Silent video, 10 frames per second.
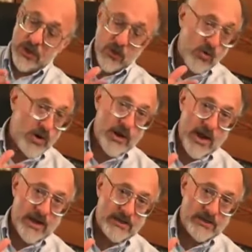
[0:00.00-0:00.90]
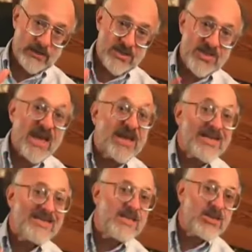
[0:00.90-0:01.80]
It organizes, then
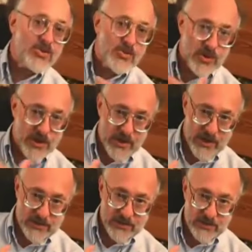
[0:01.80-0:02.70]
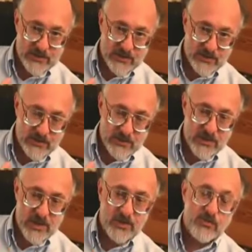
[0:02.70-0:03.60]
it disorganizes,
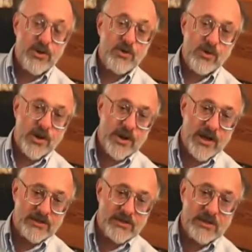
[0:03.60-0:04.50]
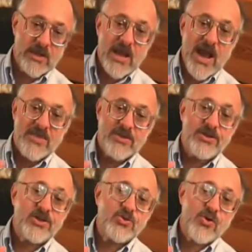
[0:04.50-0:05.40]
then it reorganizes. And the
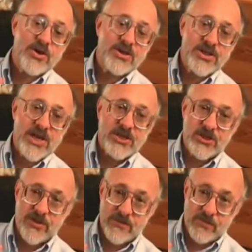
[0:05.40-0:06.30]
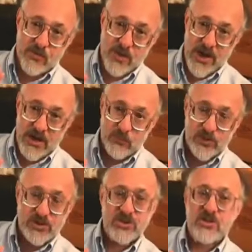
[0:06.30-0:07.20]
disorganization of the brain,
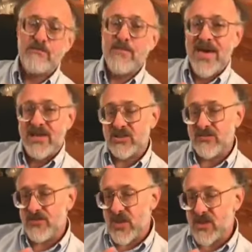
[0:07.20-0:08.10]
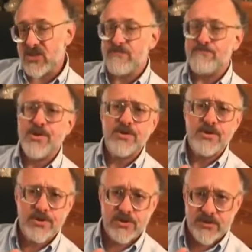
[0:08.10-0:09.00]
which is the massive death of
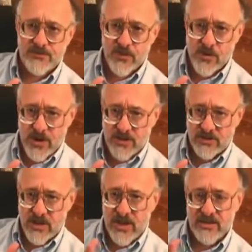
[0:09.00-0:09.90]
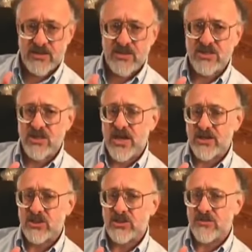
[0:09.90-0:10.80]
billions of neurons and the
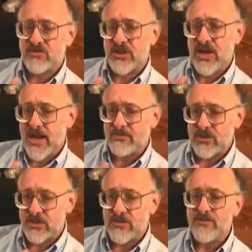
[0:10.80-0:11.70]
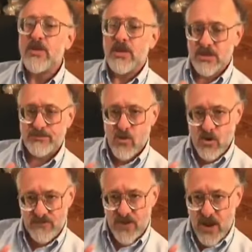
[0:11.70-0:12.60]
disconnections of synapses, is
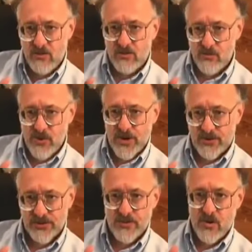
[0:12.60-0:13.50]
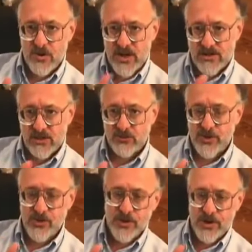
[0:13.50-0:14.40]
part of how the brain is growing as it's
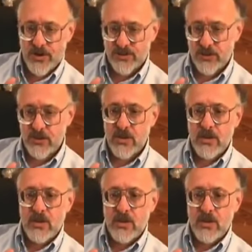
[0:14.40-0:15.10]
reorganizing.